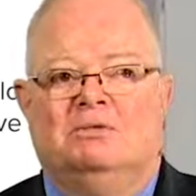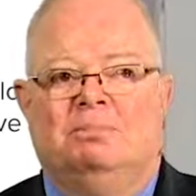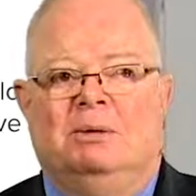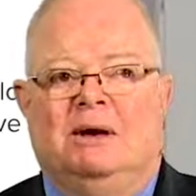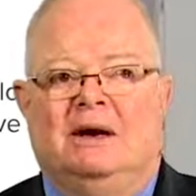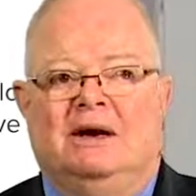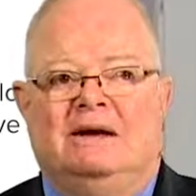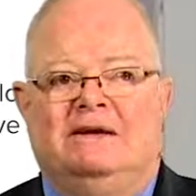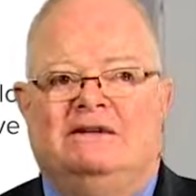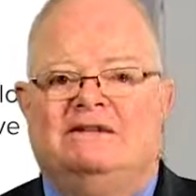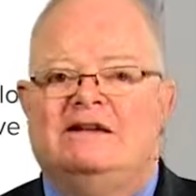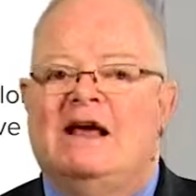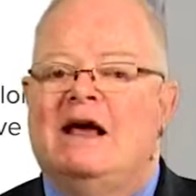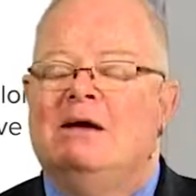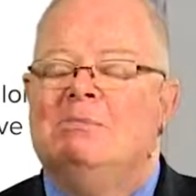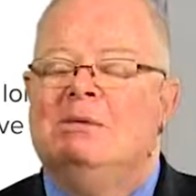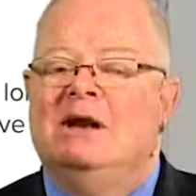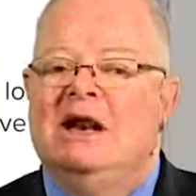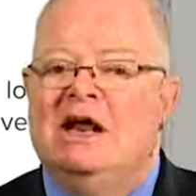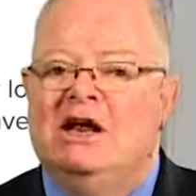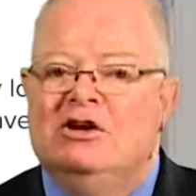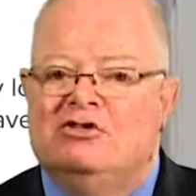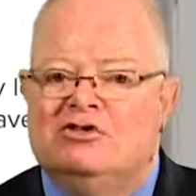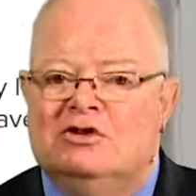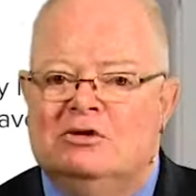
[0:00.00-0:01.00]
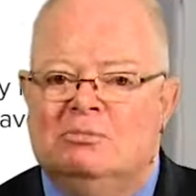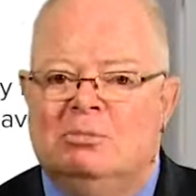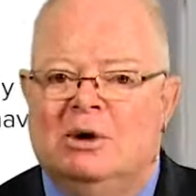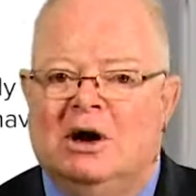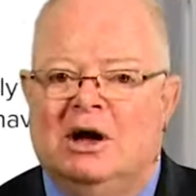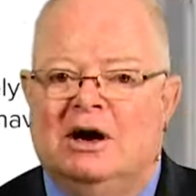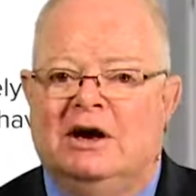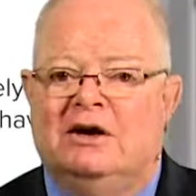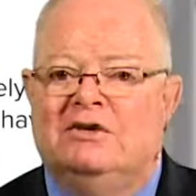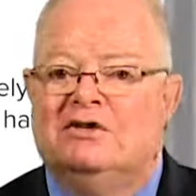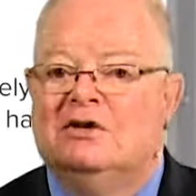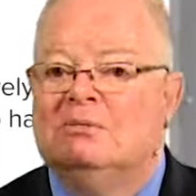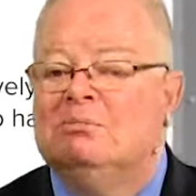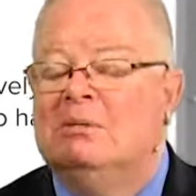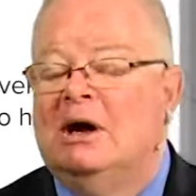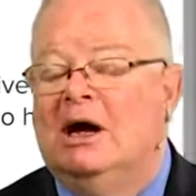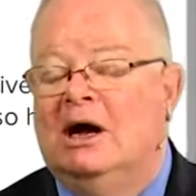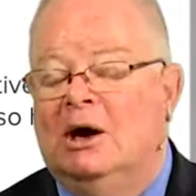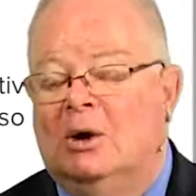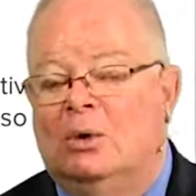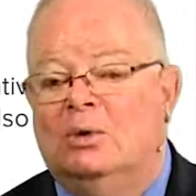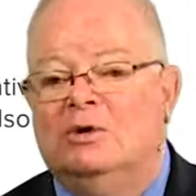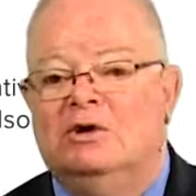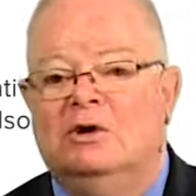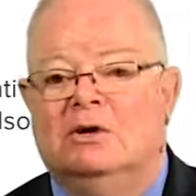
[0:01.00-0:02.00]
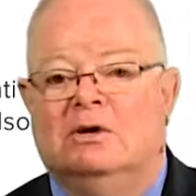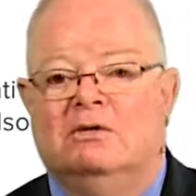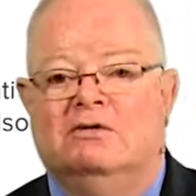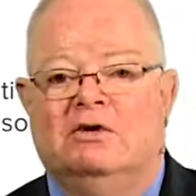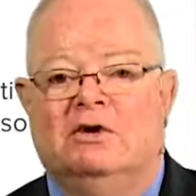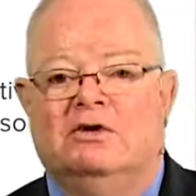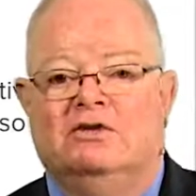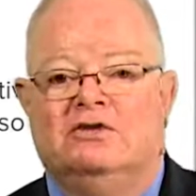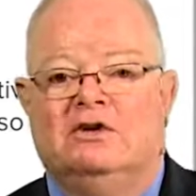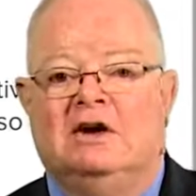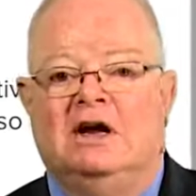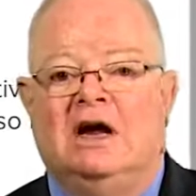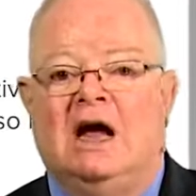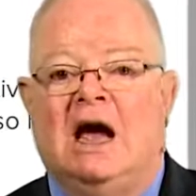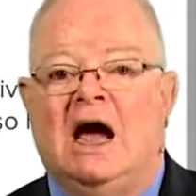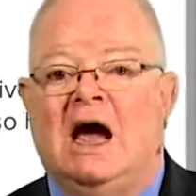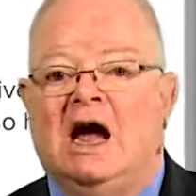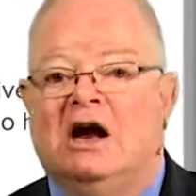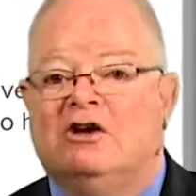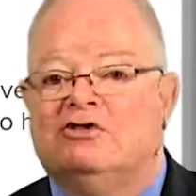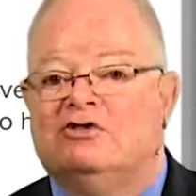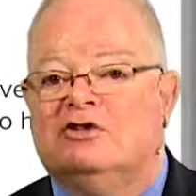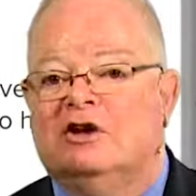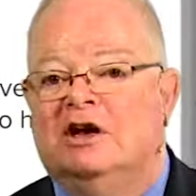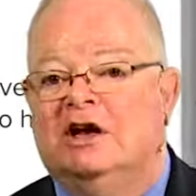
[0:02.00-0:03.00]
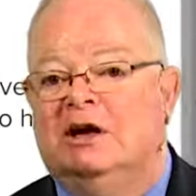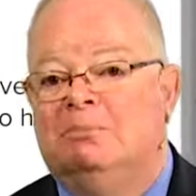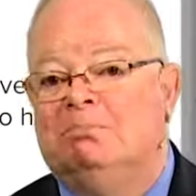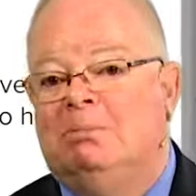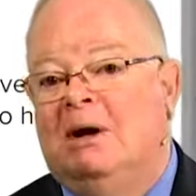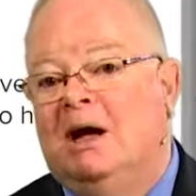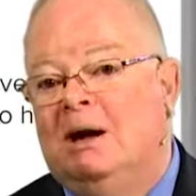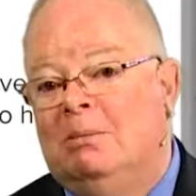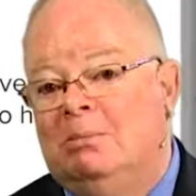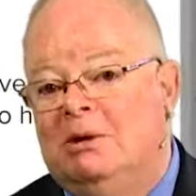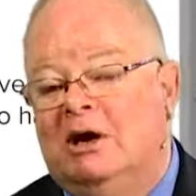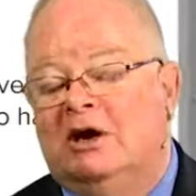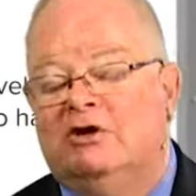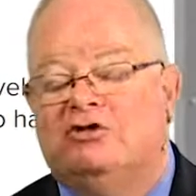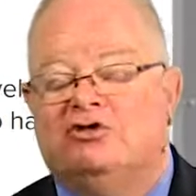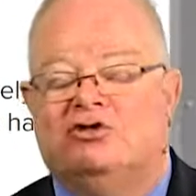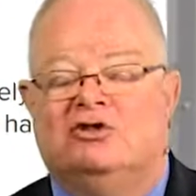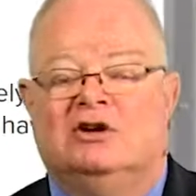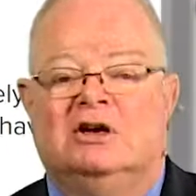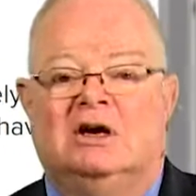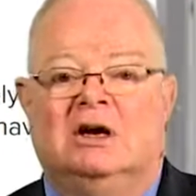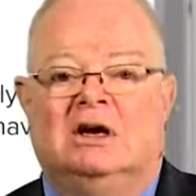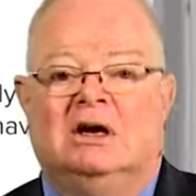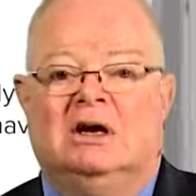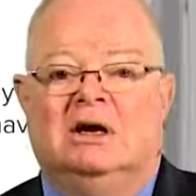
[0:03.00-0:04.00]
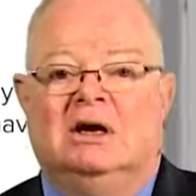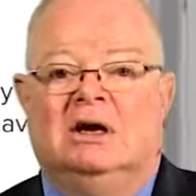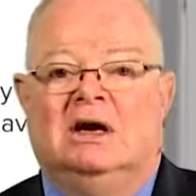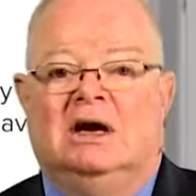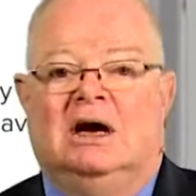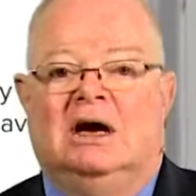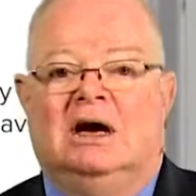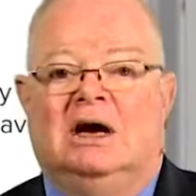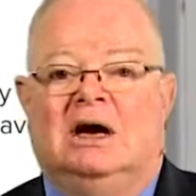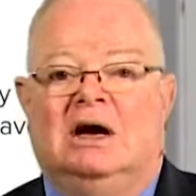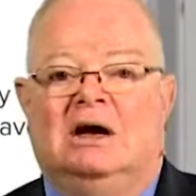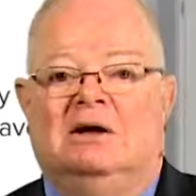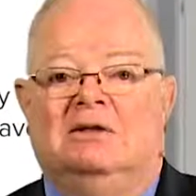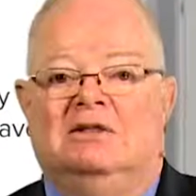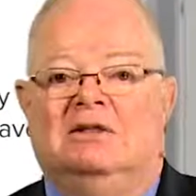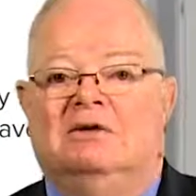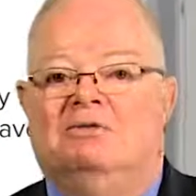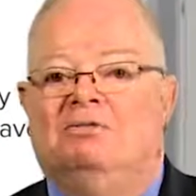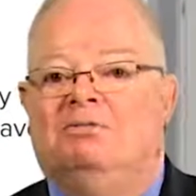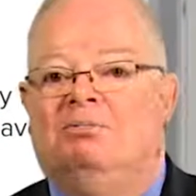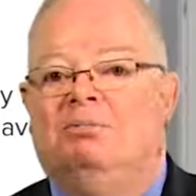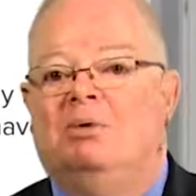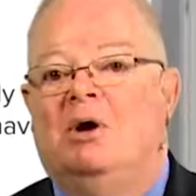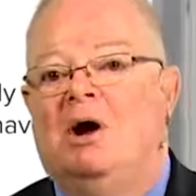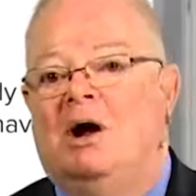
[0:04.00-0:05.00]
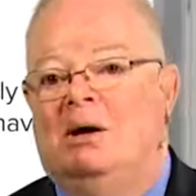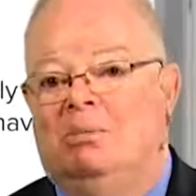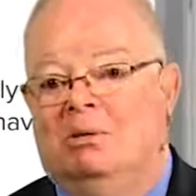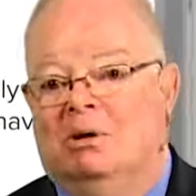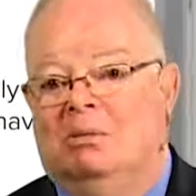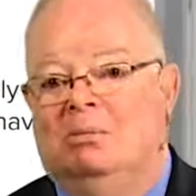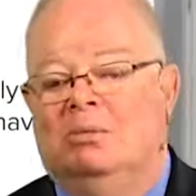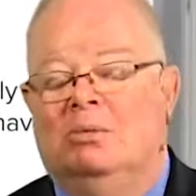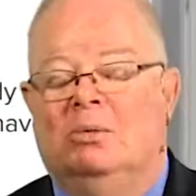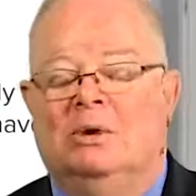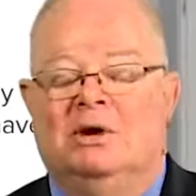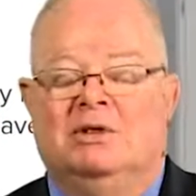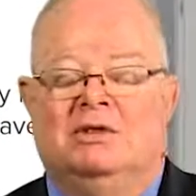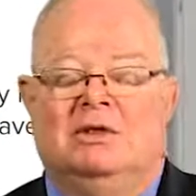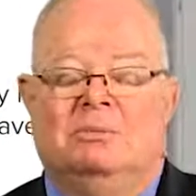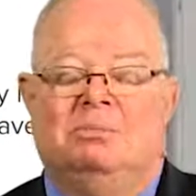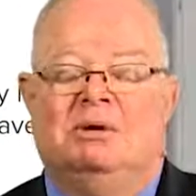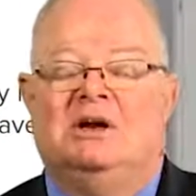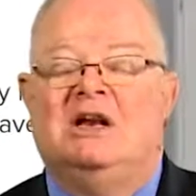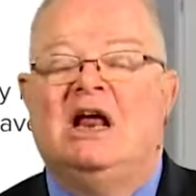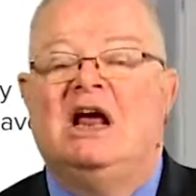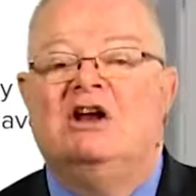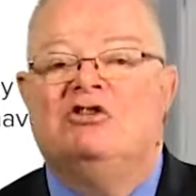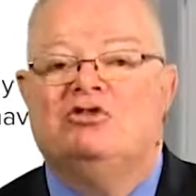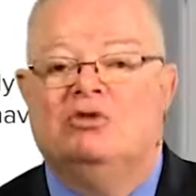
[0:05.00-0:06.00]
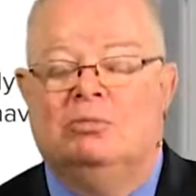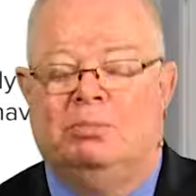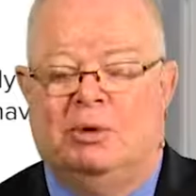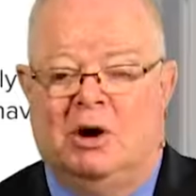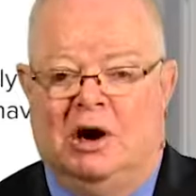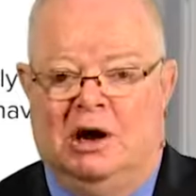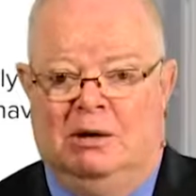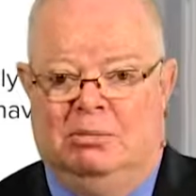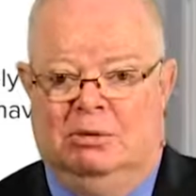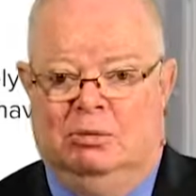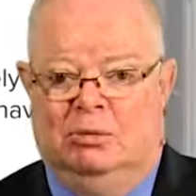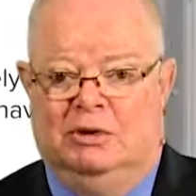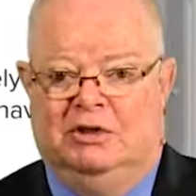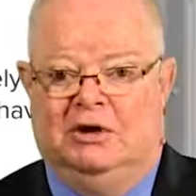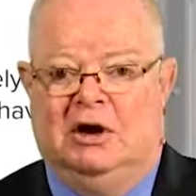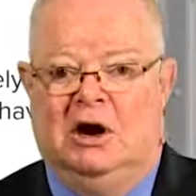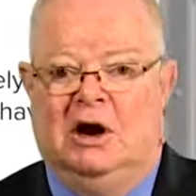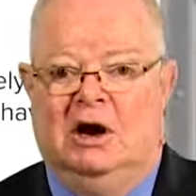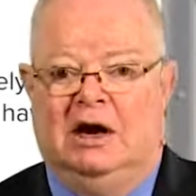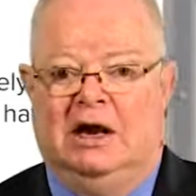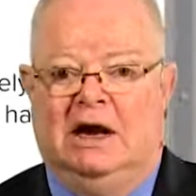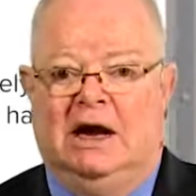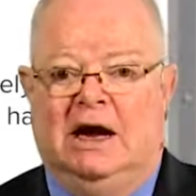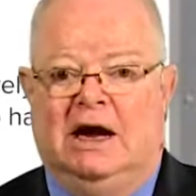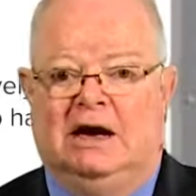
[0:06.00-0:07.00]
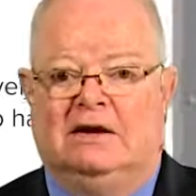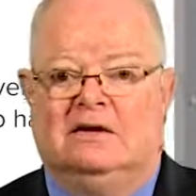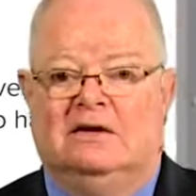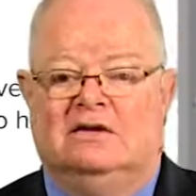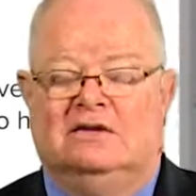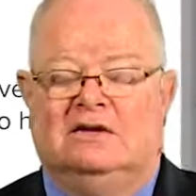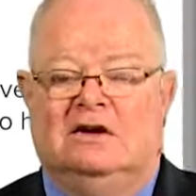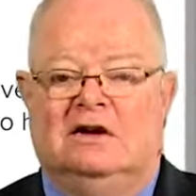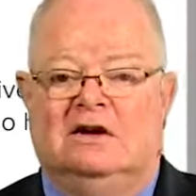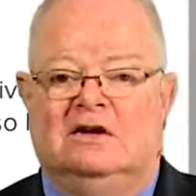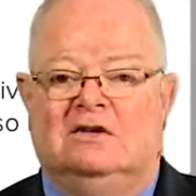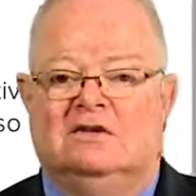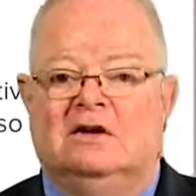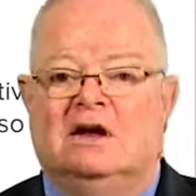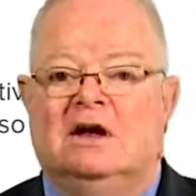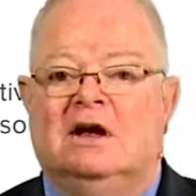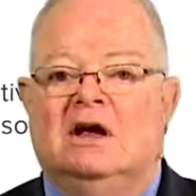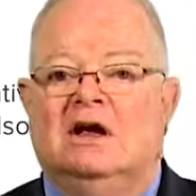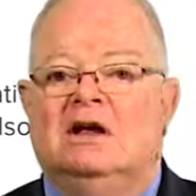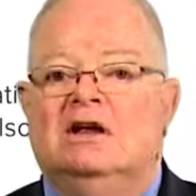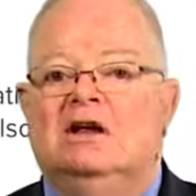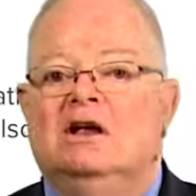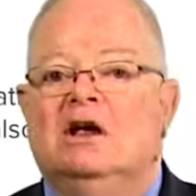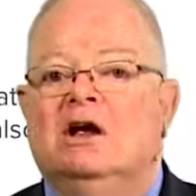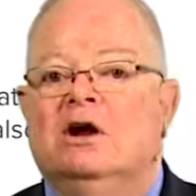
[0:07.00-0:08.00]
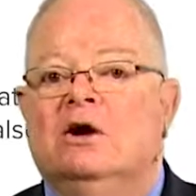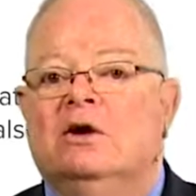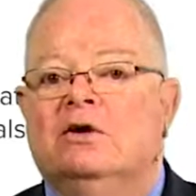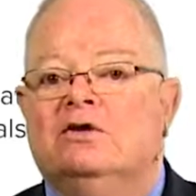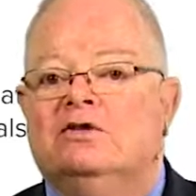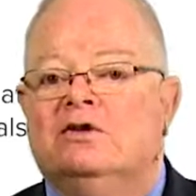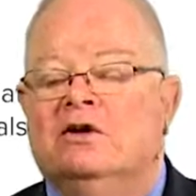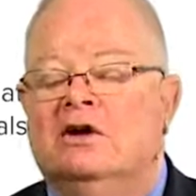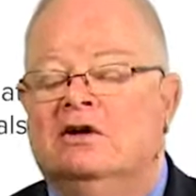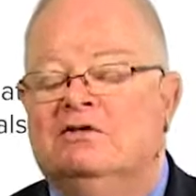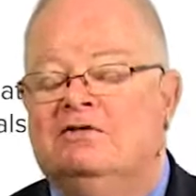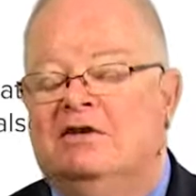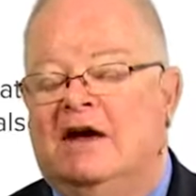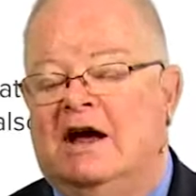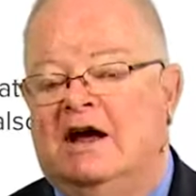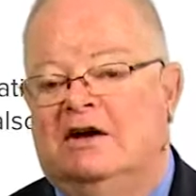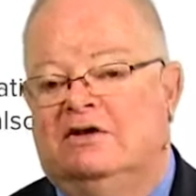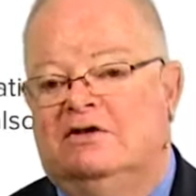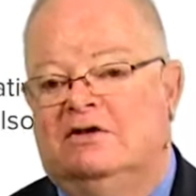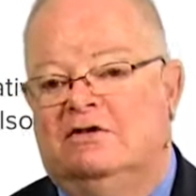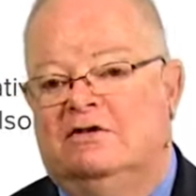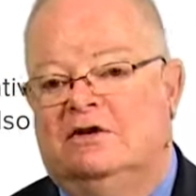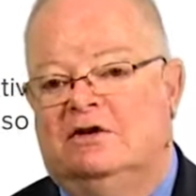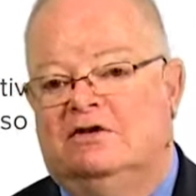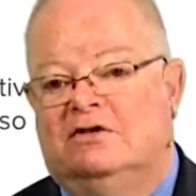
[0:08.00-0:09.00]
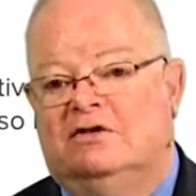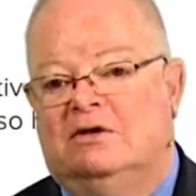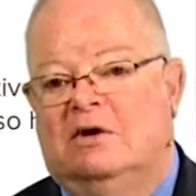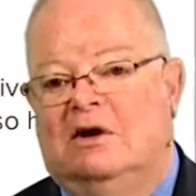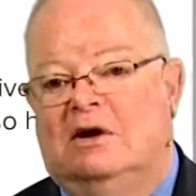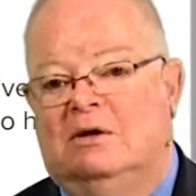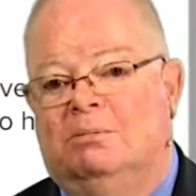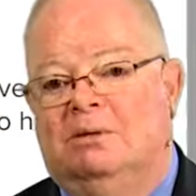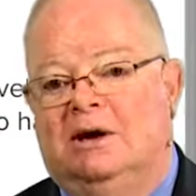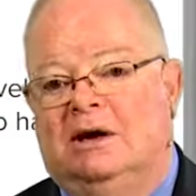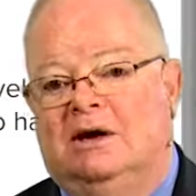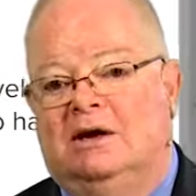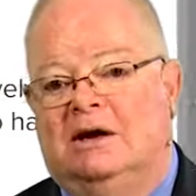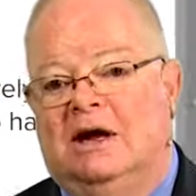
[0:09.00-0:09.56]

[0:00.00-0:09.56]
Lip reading: but examination bodies at my own university actually published the potential problem with cardiac disease years in advance of these drugs